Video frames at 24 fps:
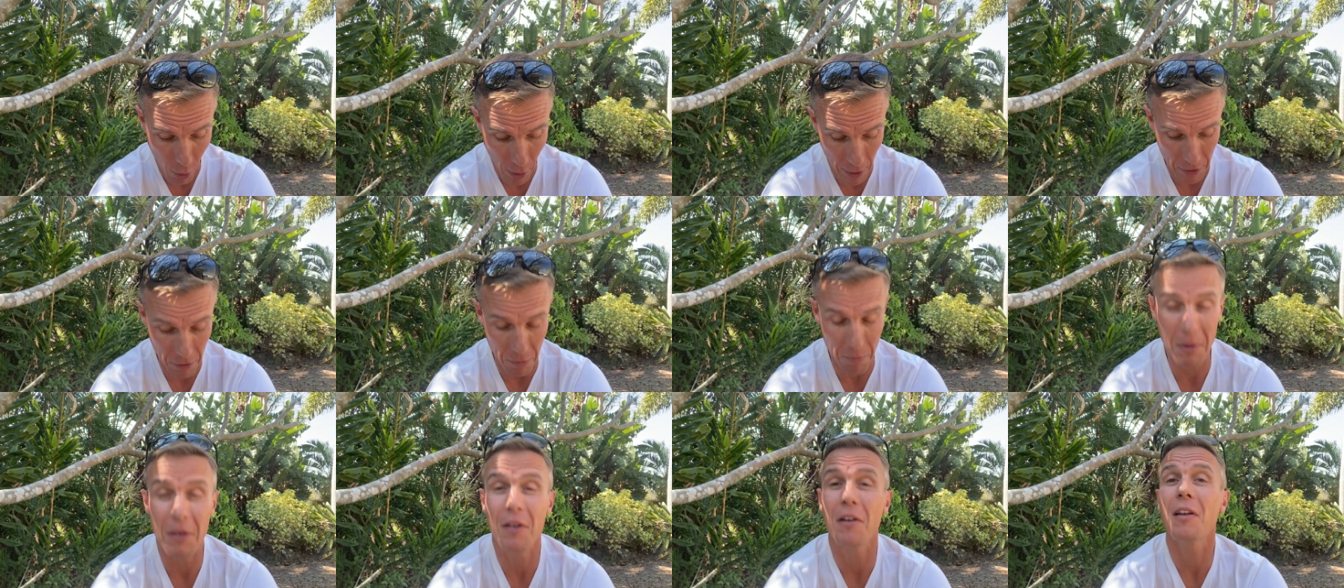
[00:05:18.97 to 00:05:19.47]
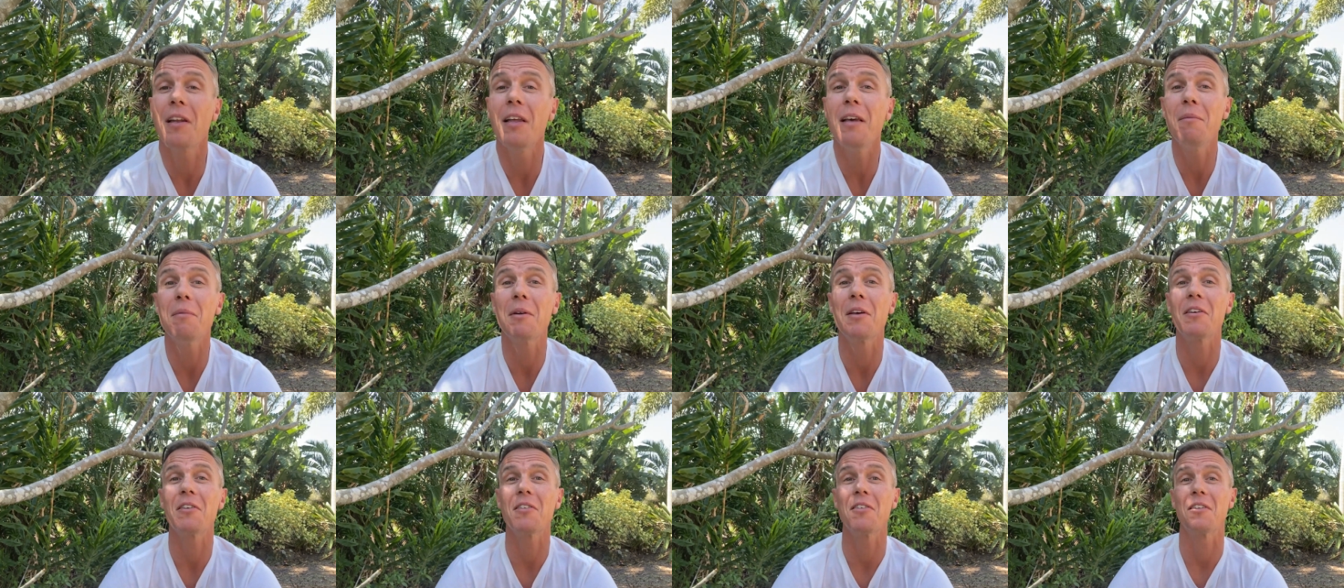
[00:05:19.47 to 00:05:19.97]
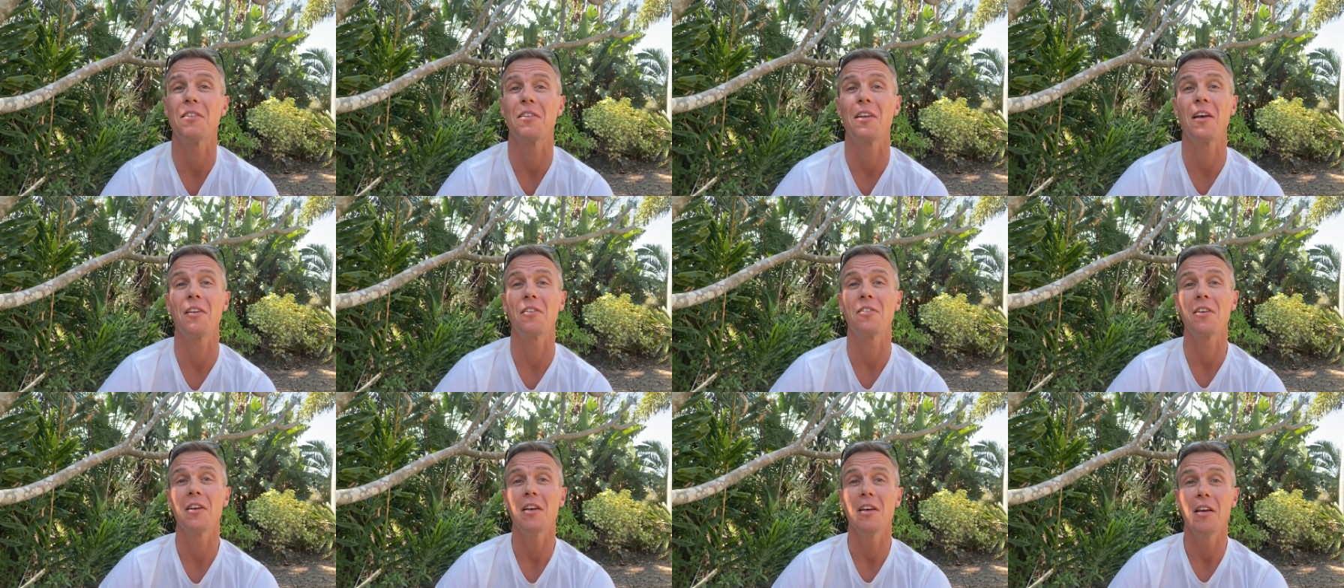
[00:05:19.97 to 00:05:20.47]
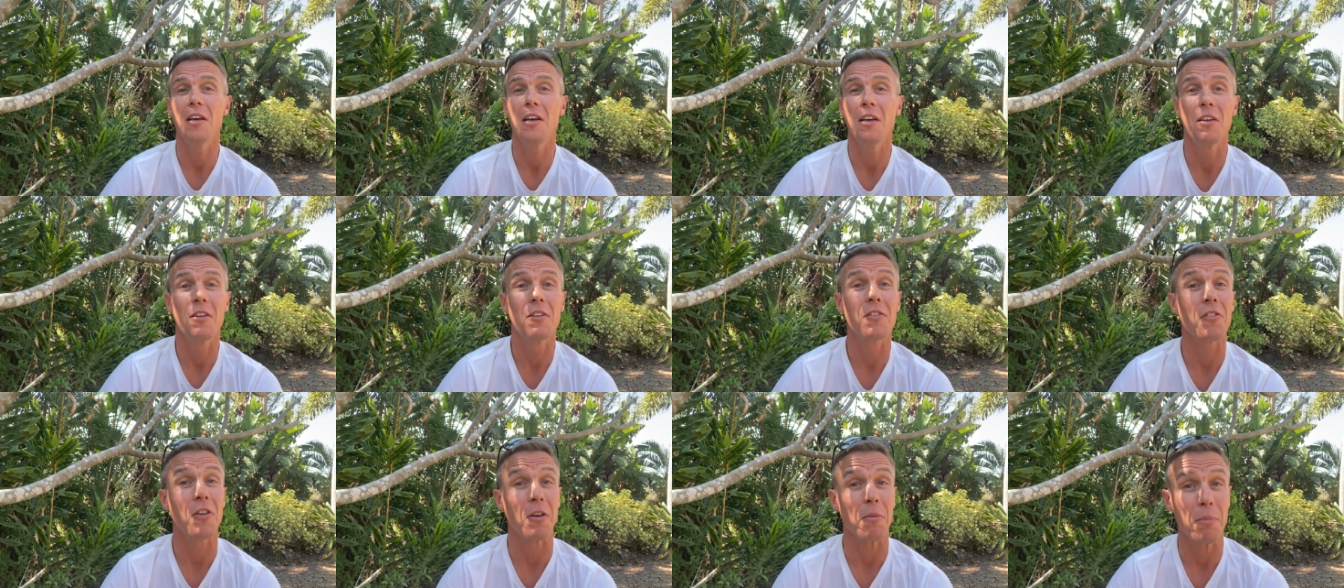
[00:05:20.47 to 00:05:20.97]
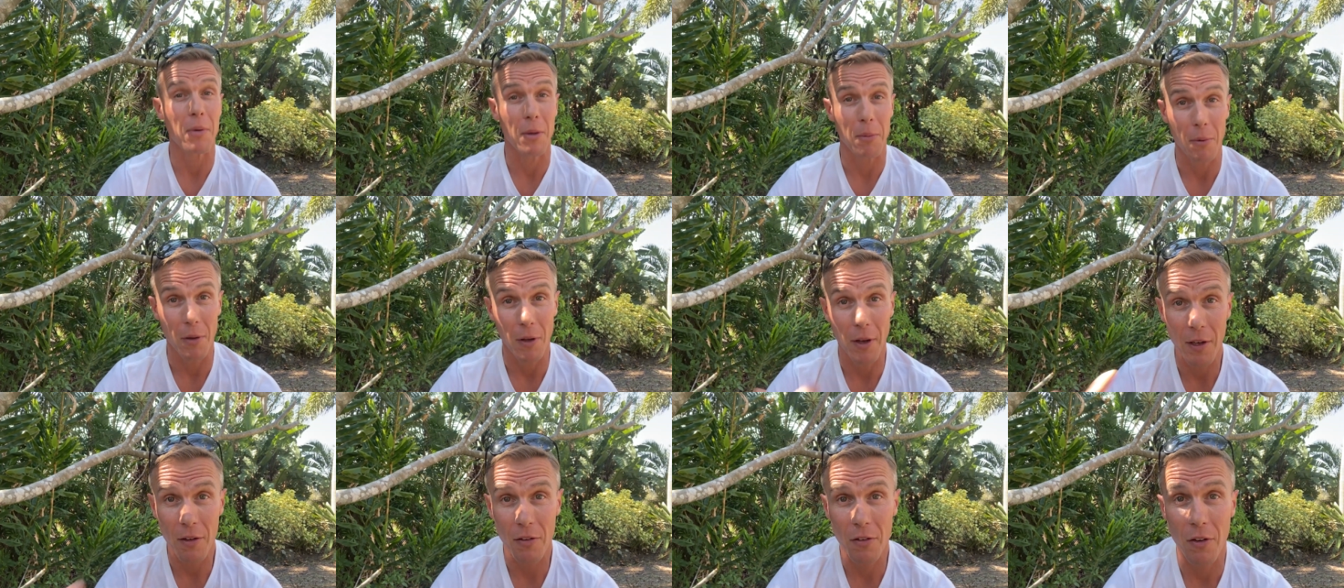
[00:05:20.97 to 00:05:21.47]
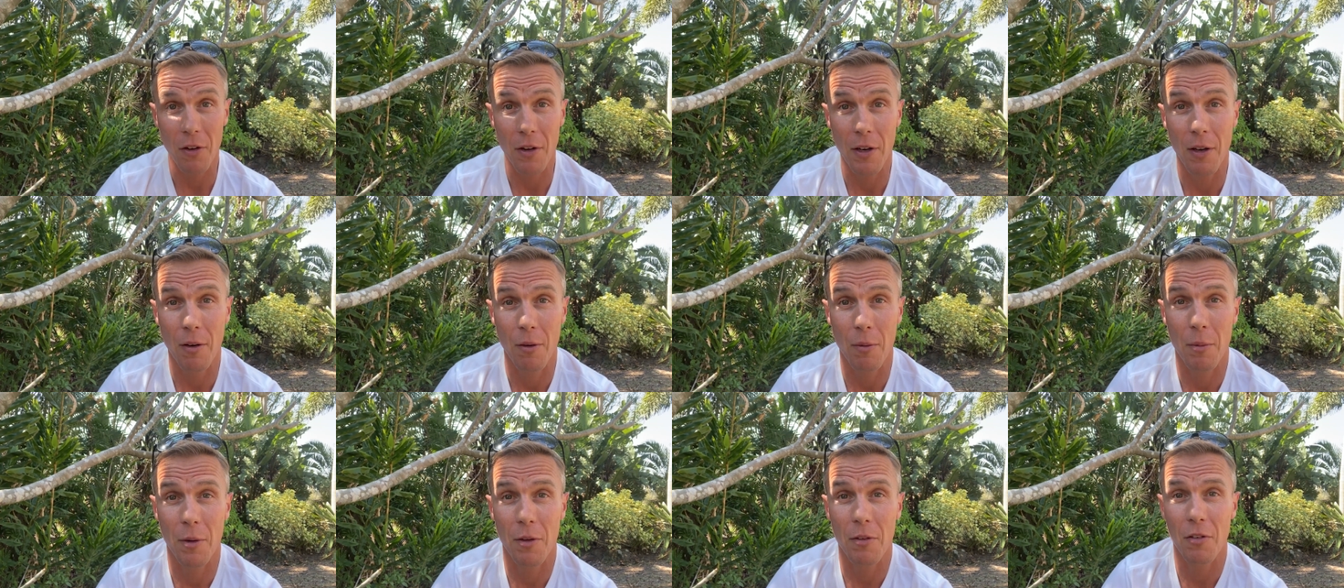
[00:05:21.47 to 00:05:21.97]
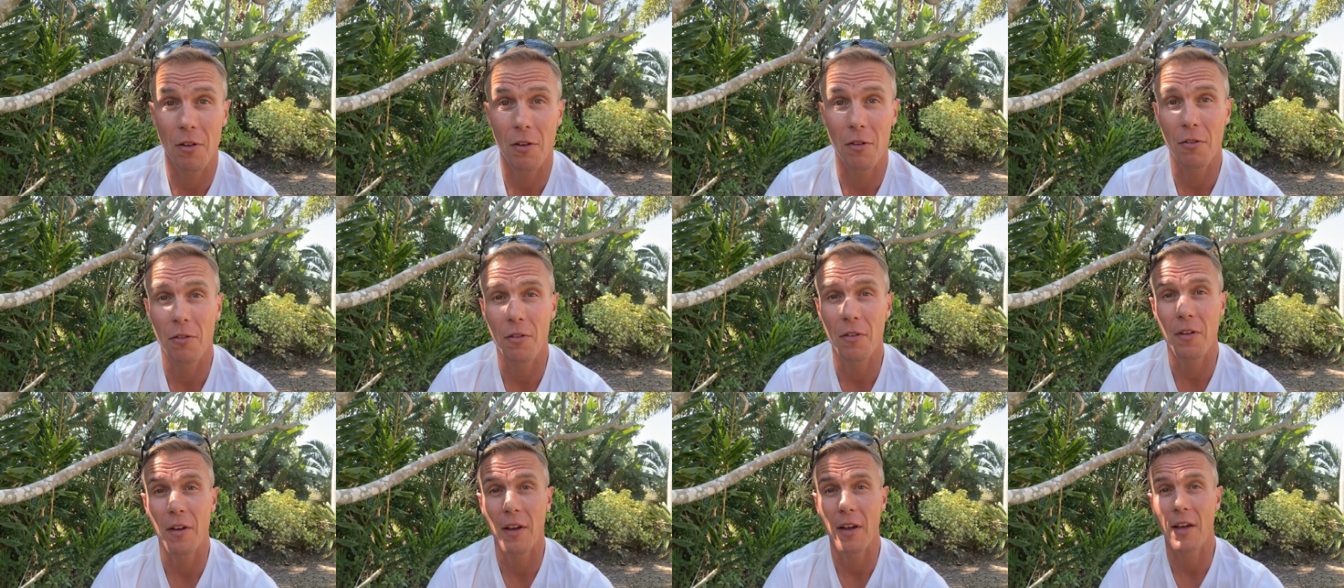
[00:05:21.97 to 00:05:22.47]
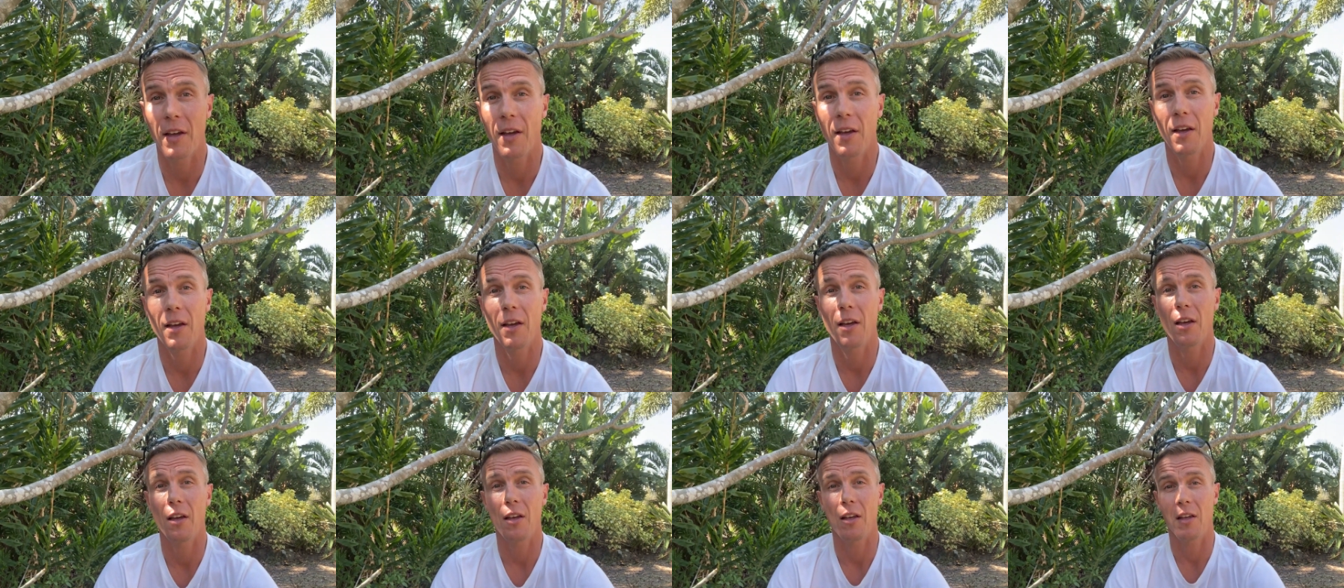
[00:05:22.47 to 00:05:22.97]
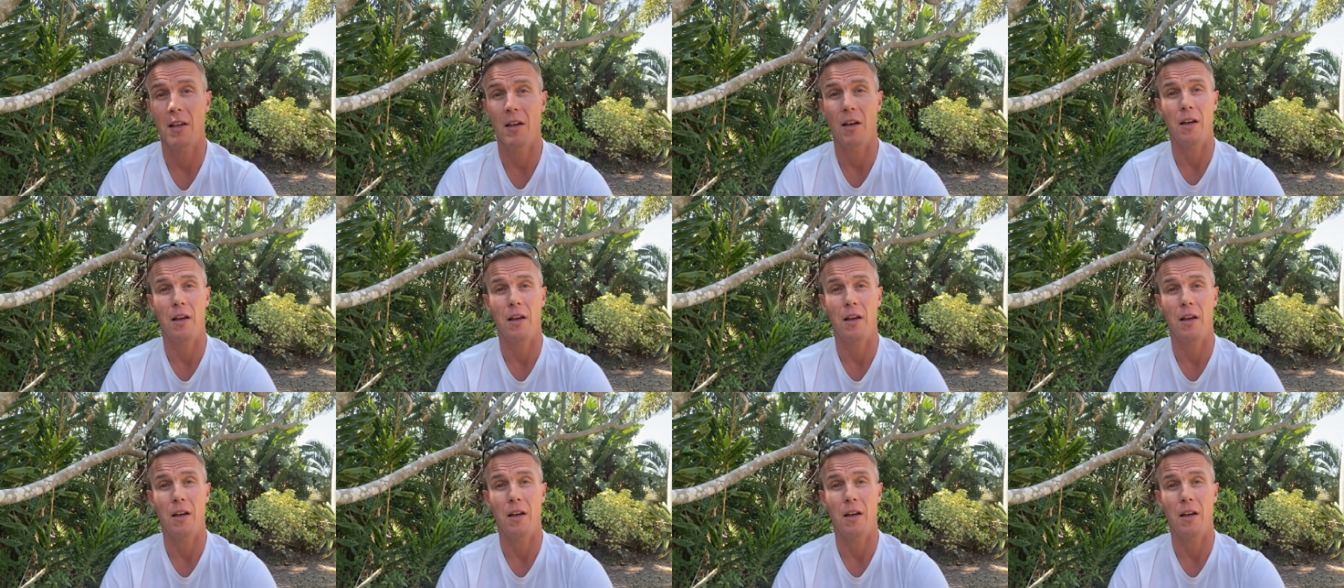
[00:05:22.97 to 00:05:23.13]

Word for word: quite admittedly, because it does see people like Scott Helme and myself, uh,